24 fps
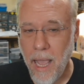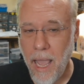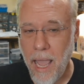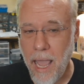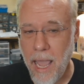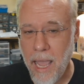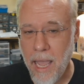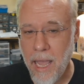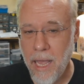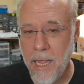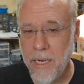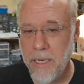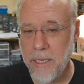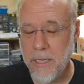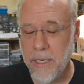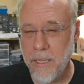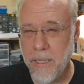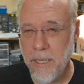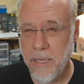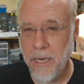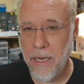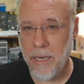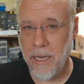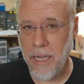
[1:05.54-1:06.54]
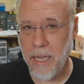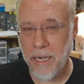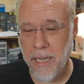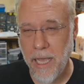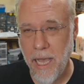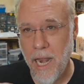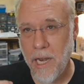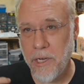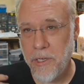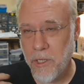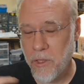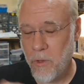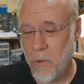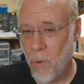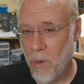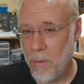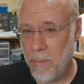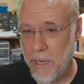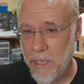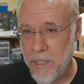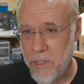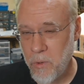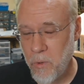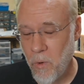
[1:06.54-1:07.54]
And it kind of took the world
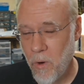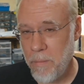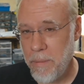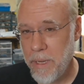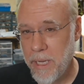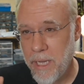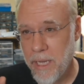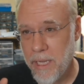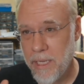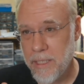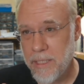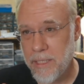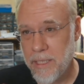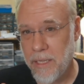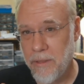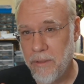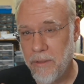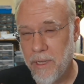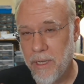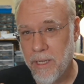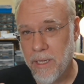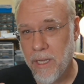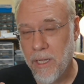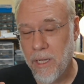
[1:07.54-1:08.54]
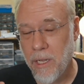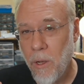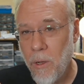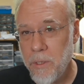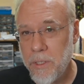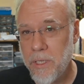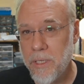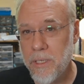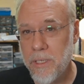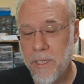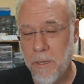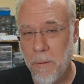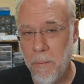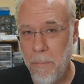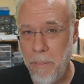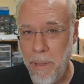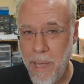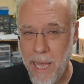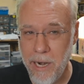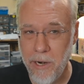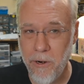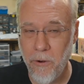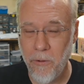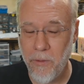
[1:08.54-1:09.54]
by storm because the closest
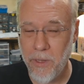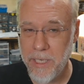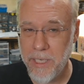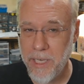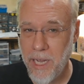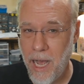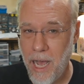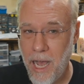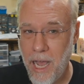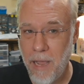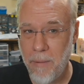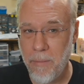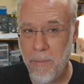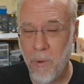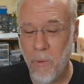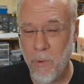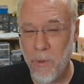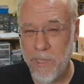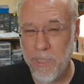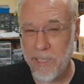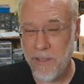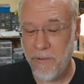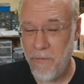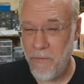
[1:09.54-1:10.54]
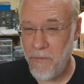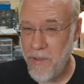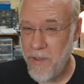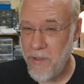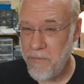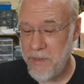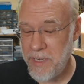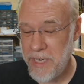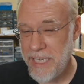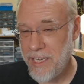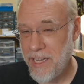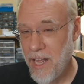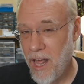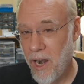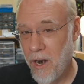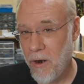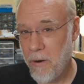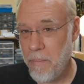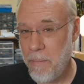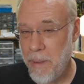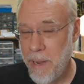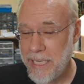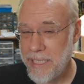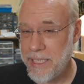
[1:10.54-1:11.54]
competitor at the time was the
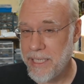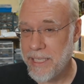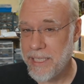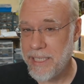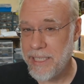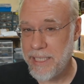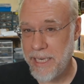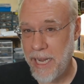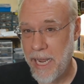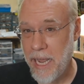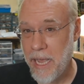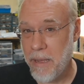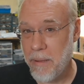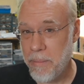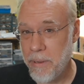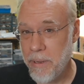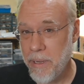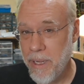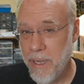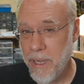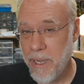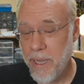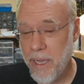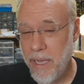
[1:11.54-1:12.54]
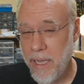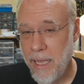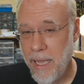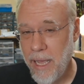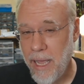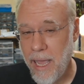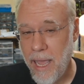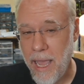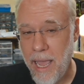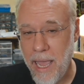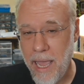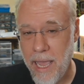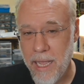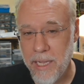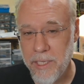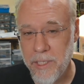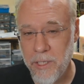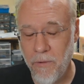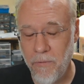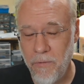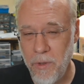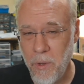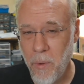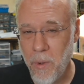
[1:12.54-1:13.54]
$50 basic stamp. And
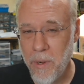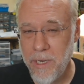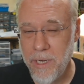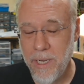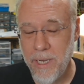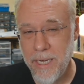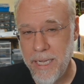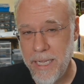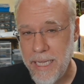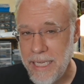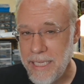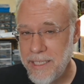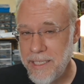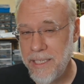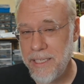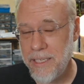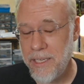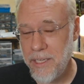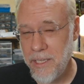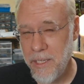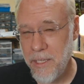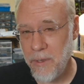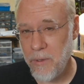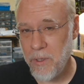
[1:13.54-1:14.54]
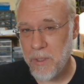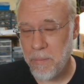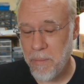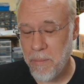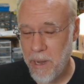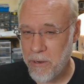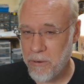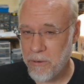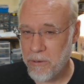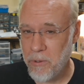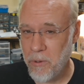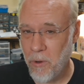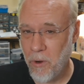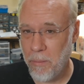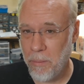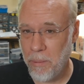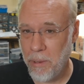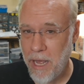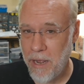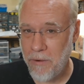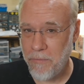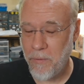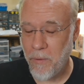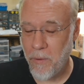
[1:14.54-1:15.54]
so if you wanted an easy to use microcontroller
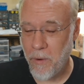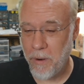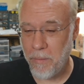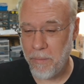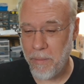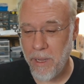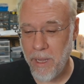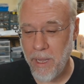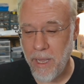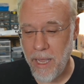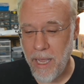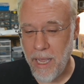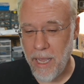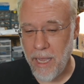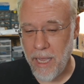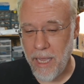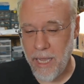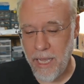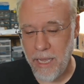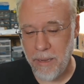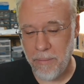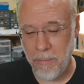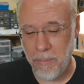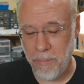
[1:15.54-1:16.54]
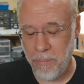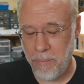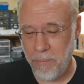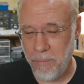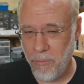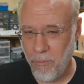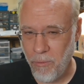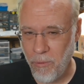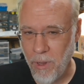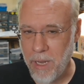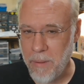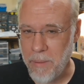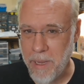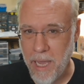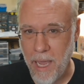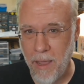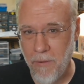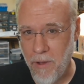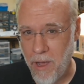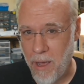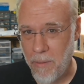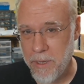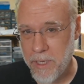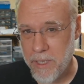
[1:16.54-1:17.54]
platform, it really
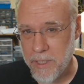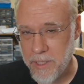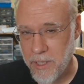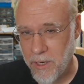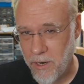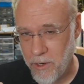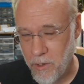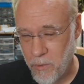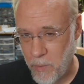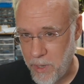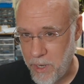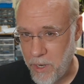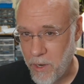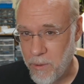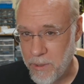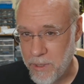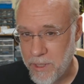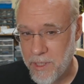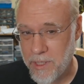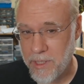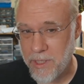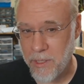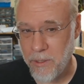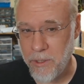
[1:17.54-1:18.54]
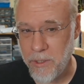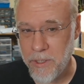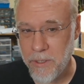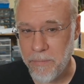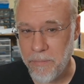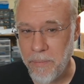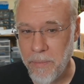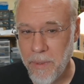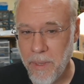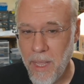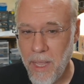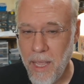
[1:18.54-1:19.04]
became obvious that Arduino was the solution.